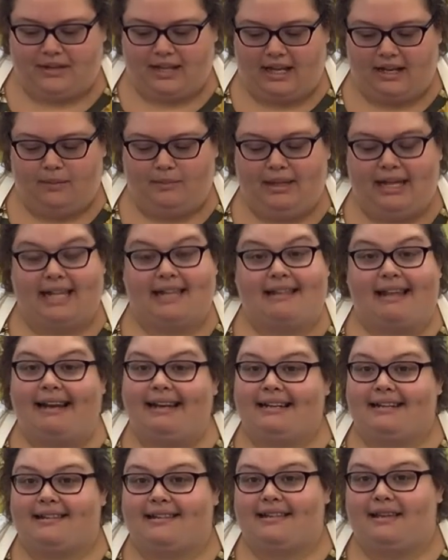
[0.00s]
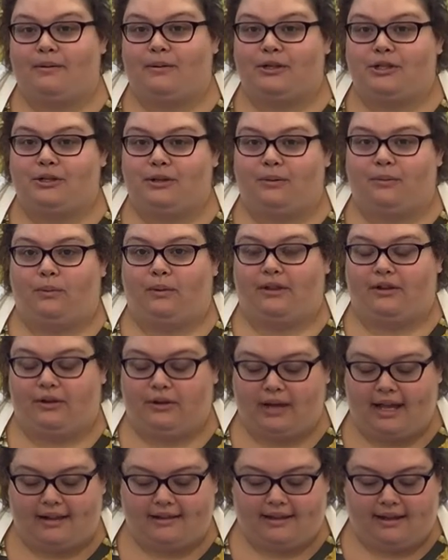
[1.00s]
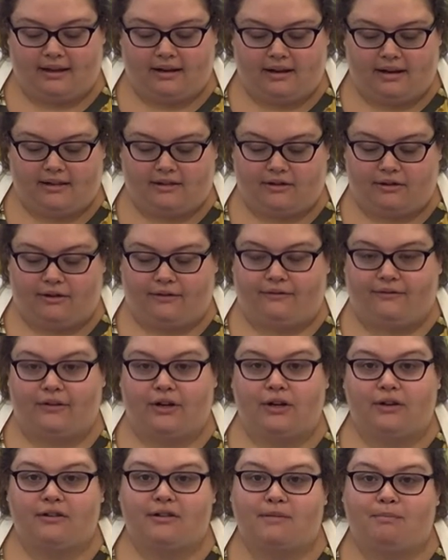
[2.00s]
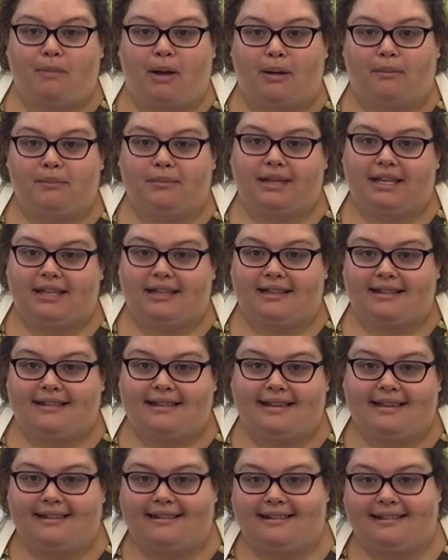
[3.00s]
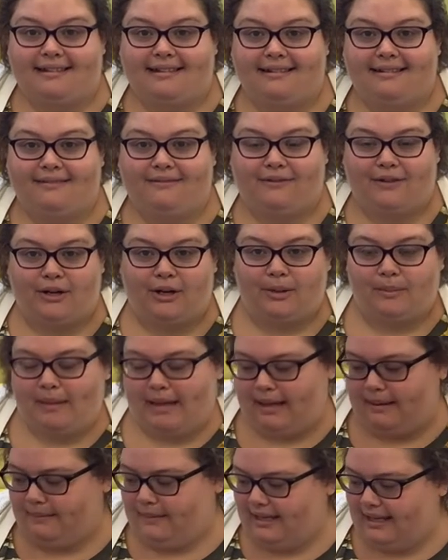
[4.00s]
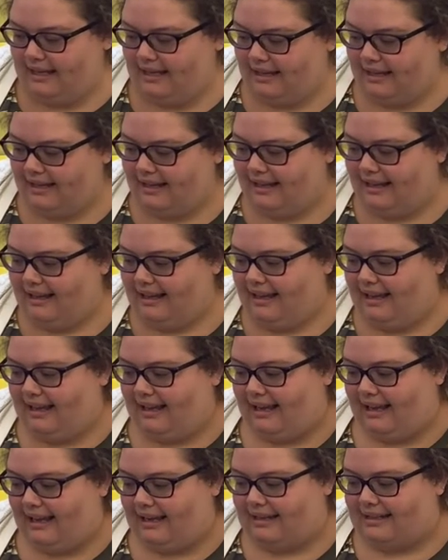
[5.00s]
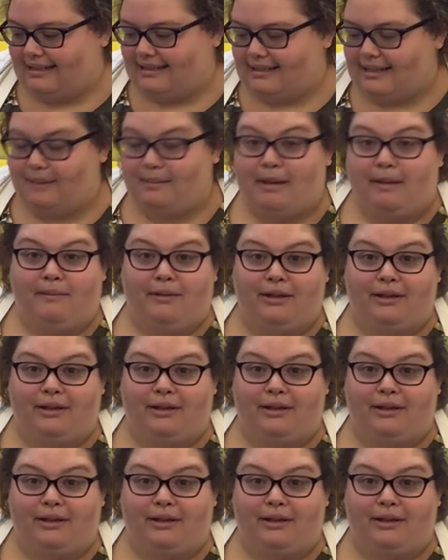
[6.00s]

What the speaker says: It'll be exciting to see what you guys get. It's your first pumpkin season for your baby. And maybe